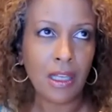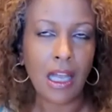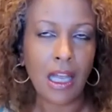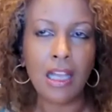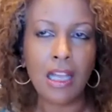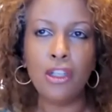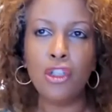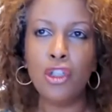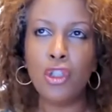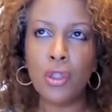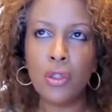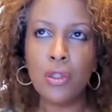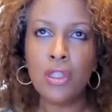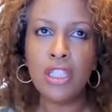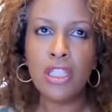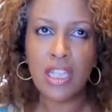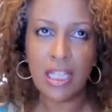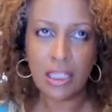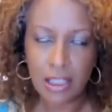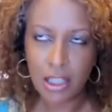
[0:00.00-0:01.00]
and due
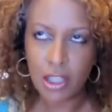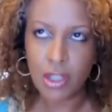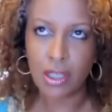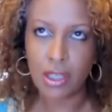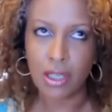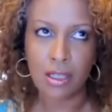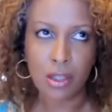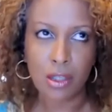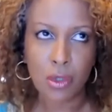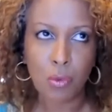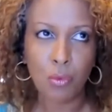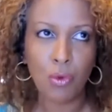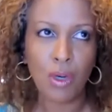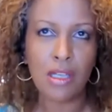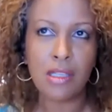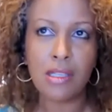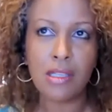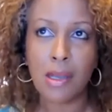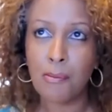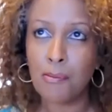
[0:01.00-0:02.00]
diligence
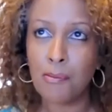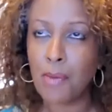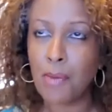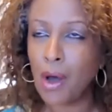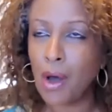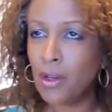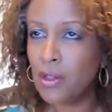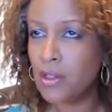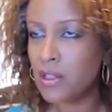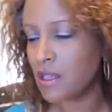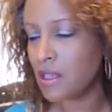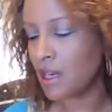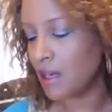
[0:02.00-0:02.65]
was imposed,